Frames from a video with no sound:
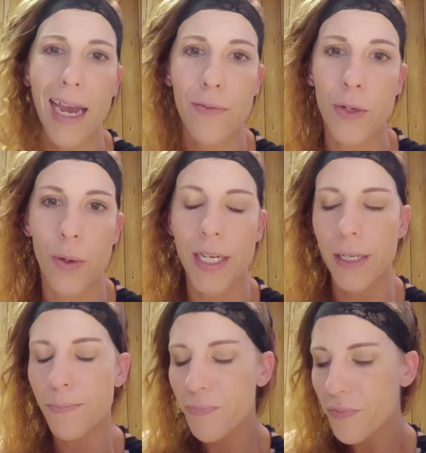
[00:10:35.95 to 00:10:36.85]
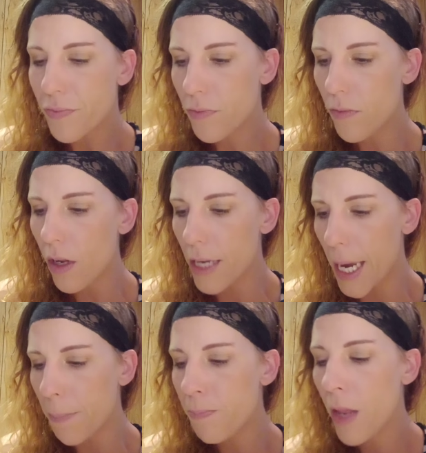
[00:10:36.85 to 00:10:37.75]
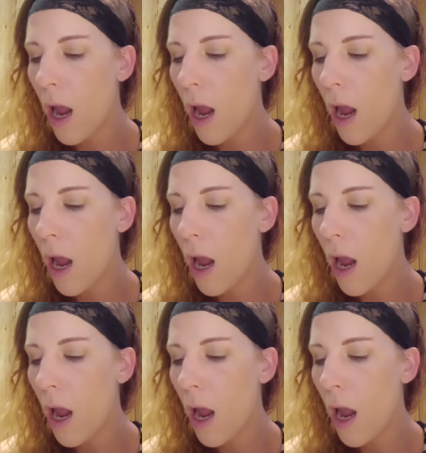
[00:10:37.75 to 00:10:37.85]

I have no idea. Okay.